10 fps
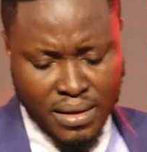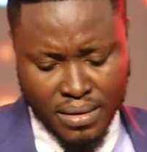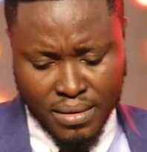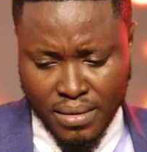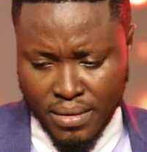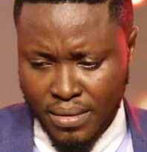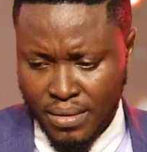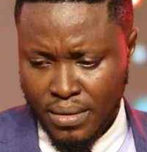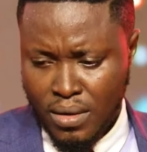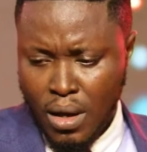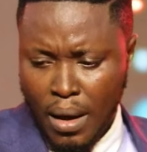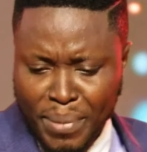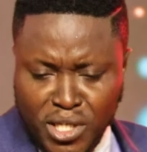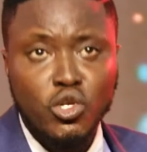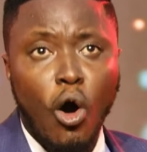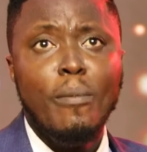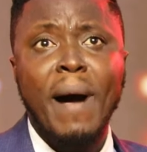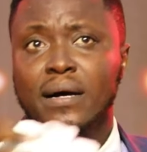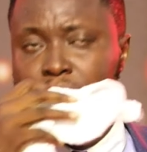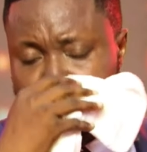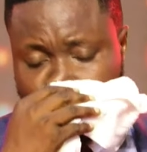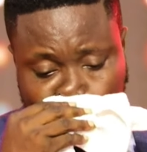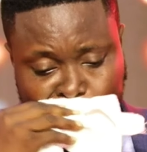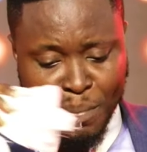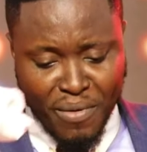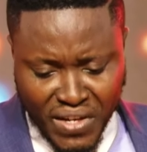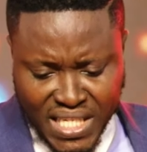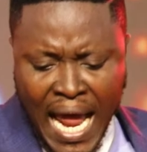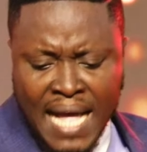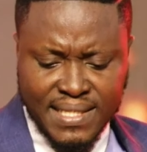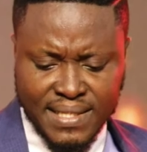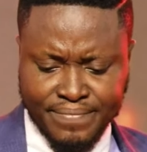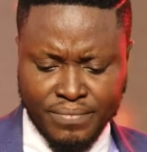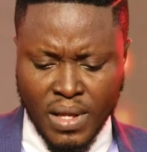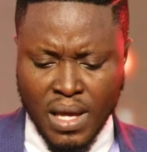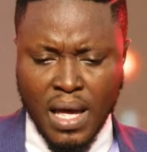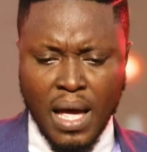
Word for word: Be sober. Be sober. Be vigilant. Be vigilant. Because your adversary, the